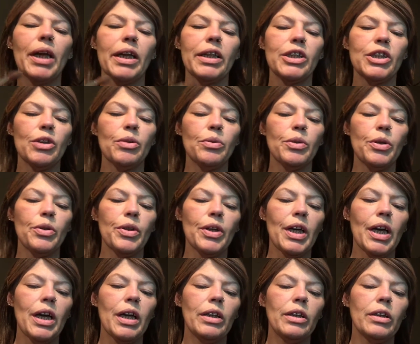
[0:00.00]
I don't know the
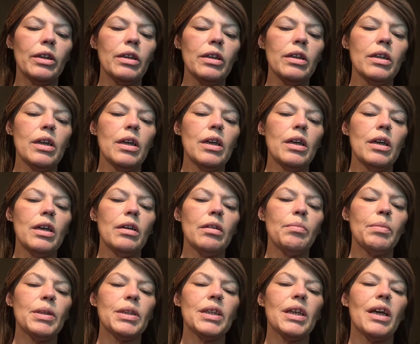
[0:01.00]
color
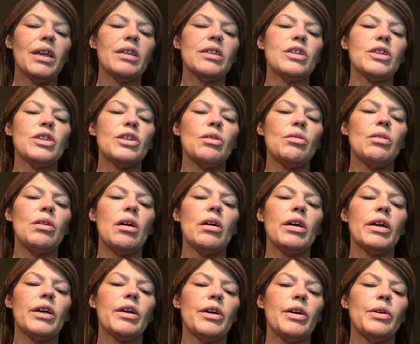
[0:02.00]
because I got it so long
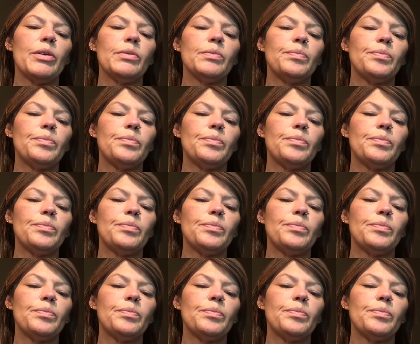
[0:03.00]
ago.